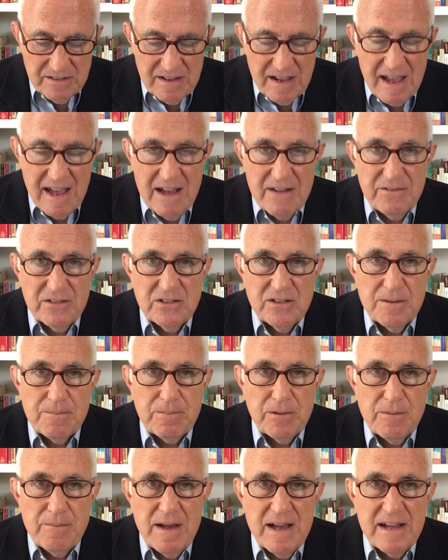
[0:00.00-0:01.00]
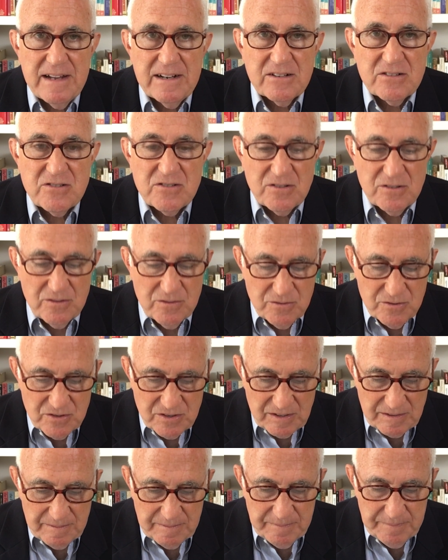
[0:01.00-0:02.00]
to have a diplomatic solution.